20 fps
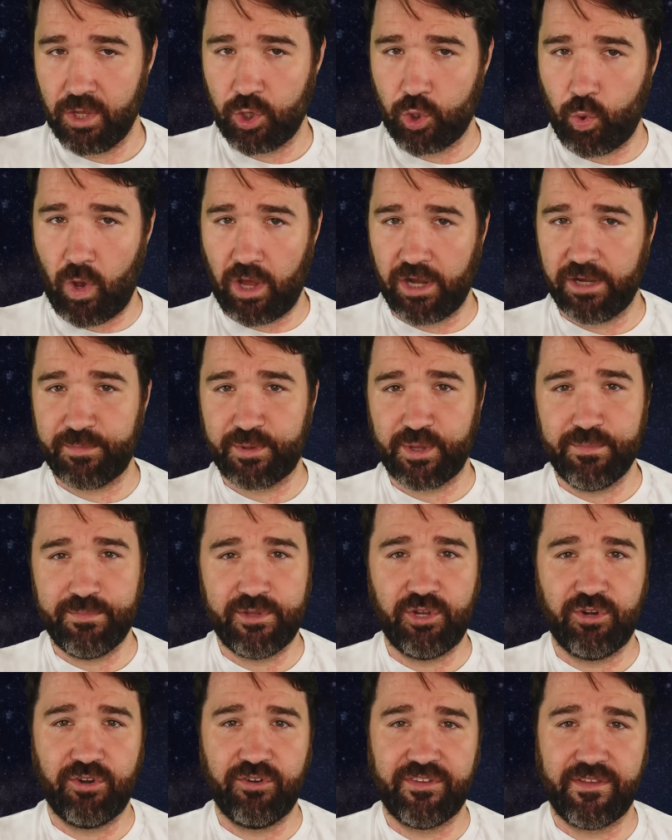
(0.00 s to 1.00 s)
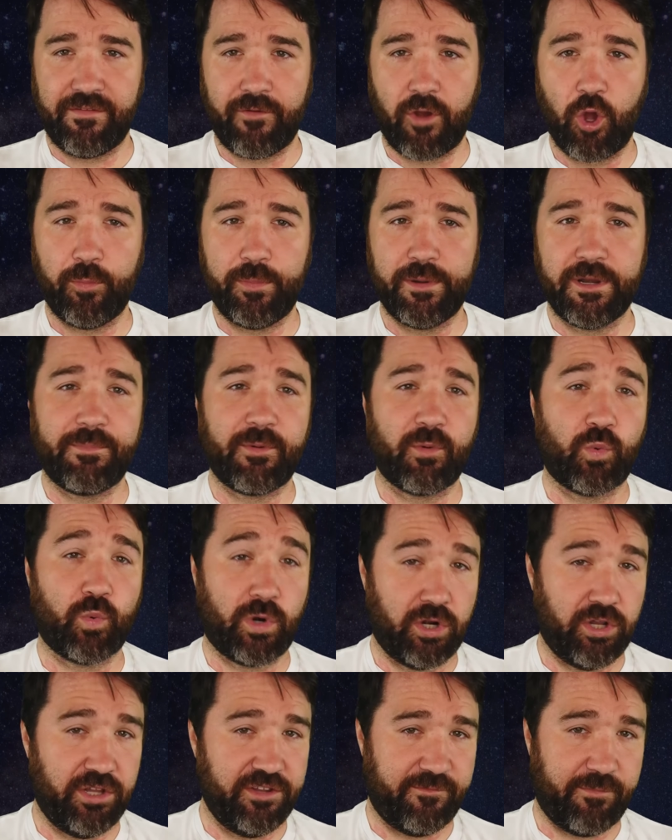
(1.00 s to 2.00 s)
Quantum computers have opened up a
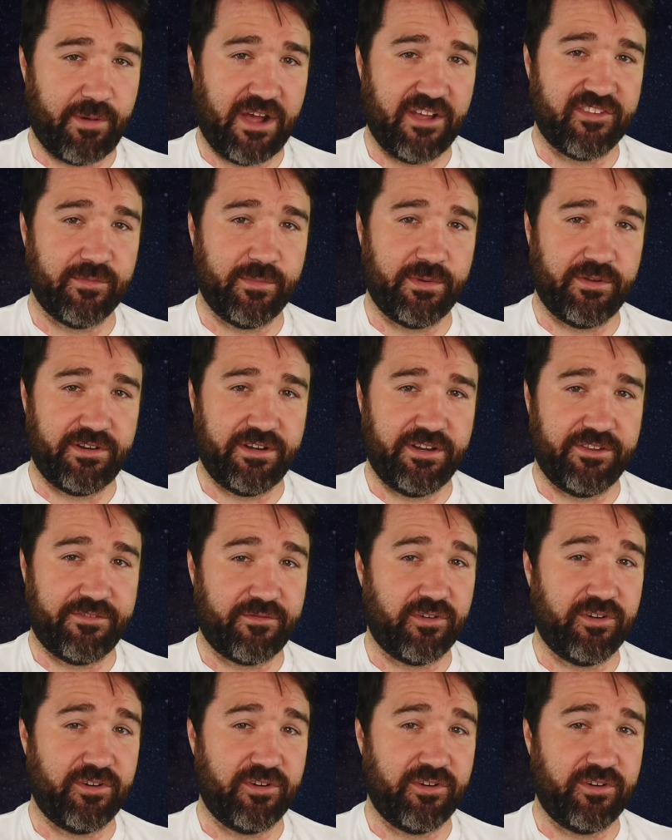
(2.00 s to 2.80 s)
world of possibilities